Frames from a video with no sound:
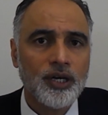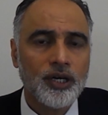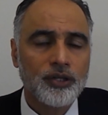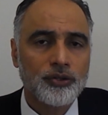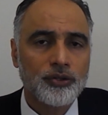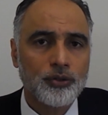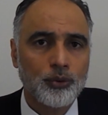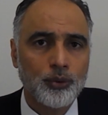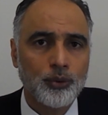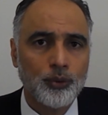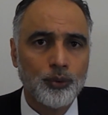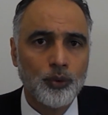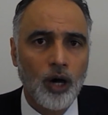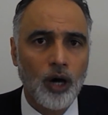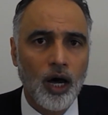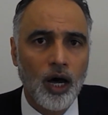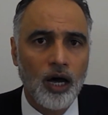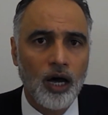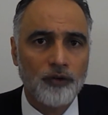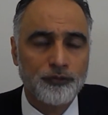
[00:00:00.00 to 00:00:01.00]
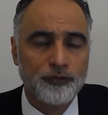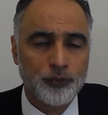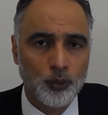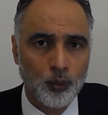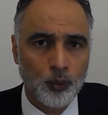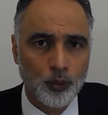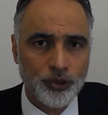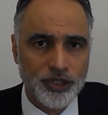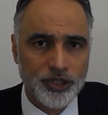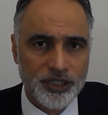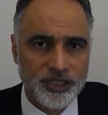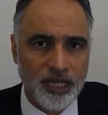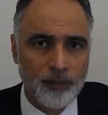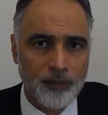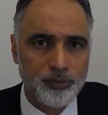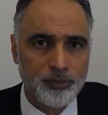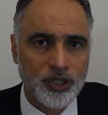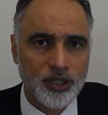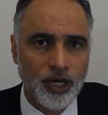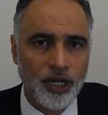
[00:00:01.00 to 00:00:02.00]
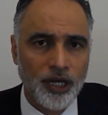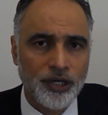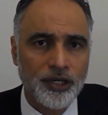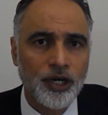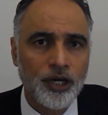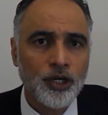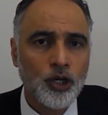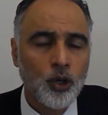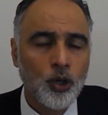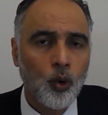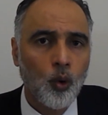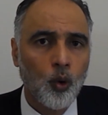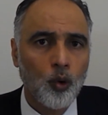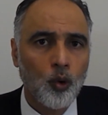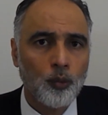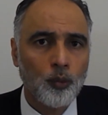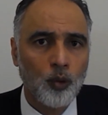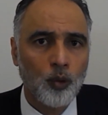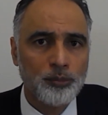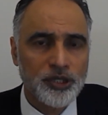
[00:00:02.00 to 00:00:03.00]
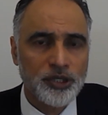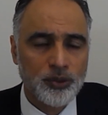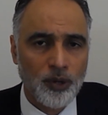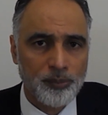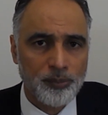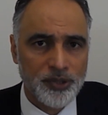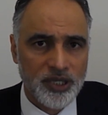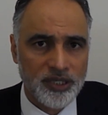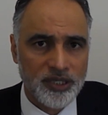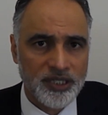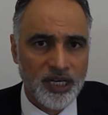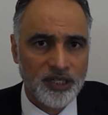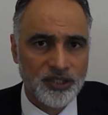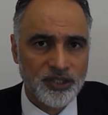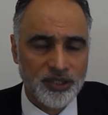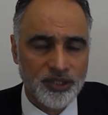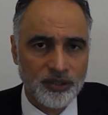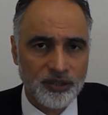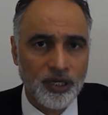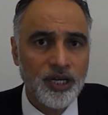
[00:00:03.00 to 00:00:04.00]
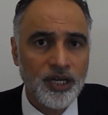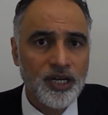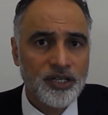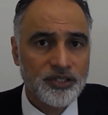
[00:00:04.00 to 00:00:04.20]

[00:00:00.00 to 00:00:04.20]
through fraud, deception, or misrepresentation.